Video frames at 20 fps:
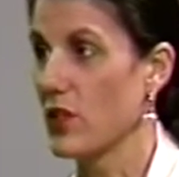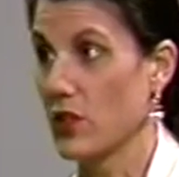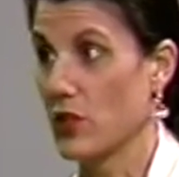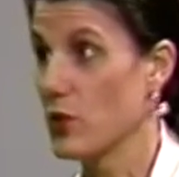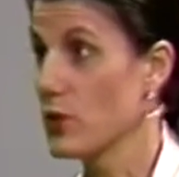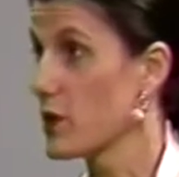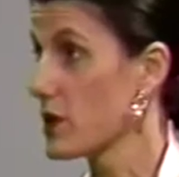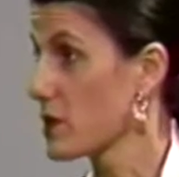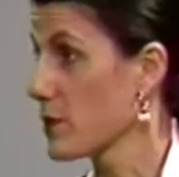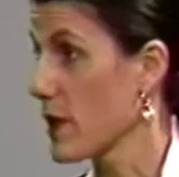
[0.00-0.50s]

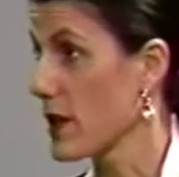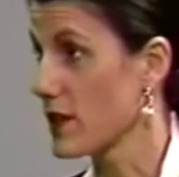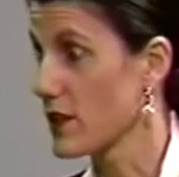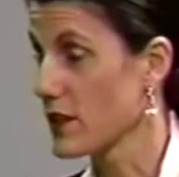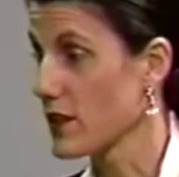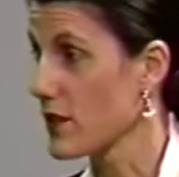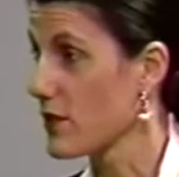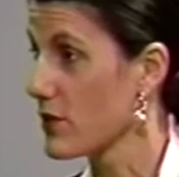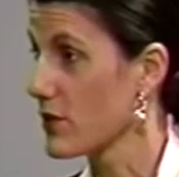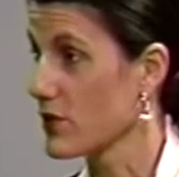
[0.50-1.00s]
You expect
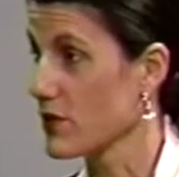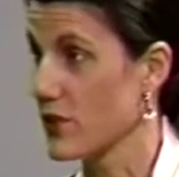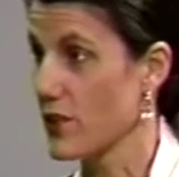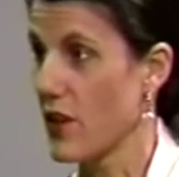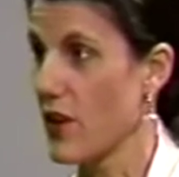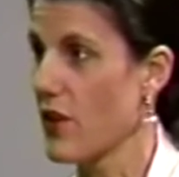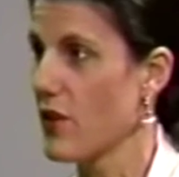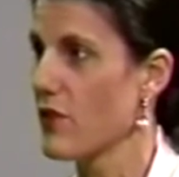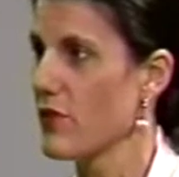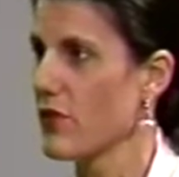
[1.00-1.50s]
it of
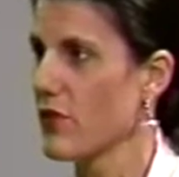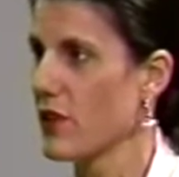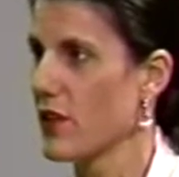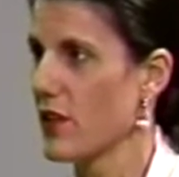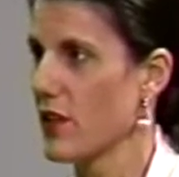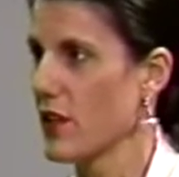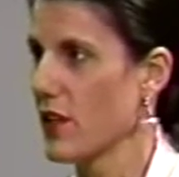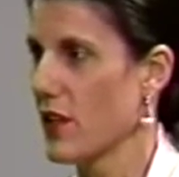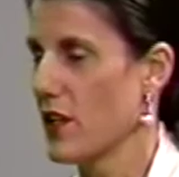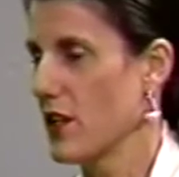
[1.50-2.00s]
yourself.
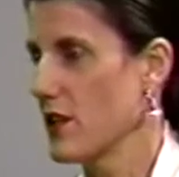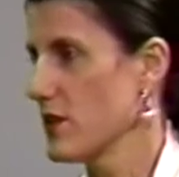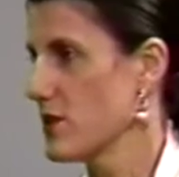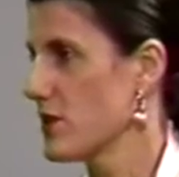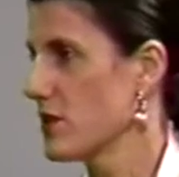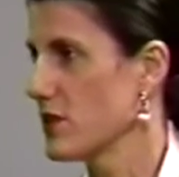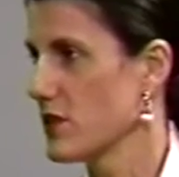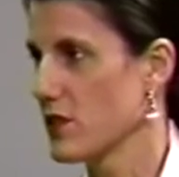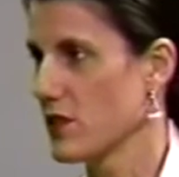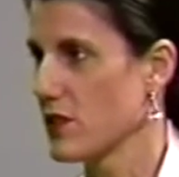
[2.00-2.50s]
And
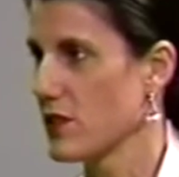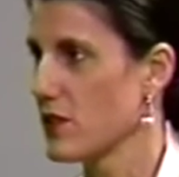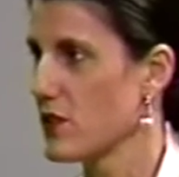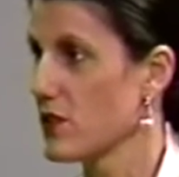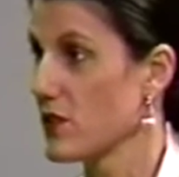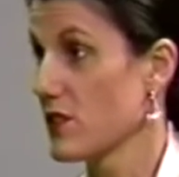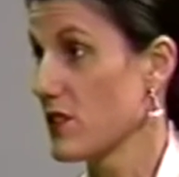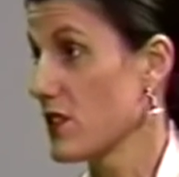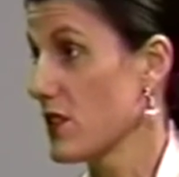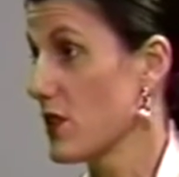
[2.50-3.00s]
it's just, you
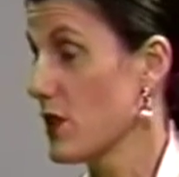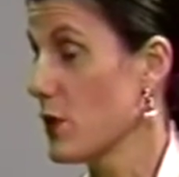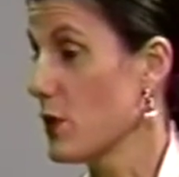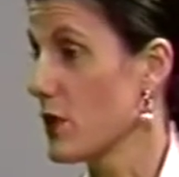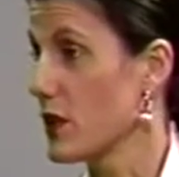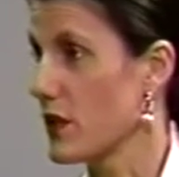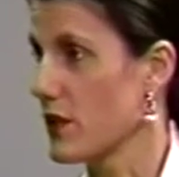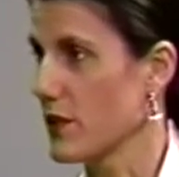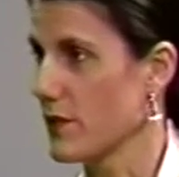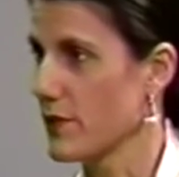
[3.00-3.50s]
just deal
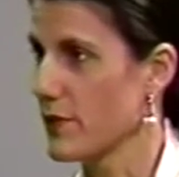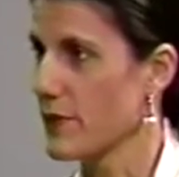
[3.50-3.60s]
with it.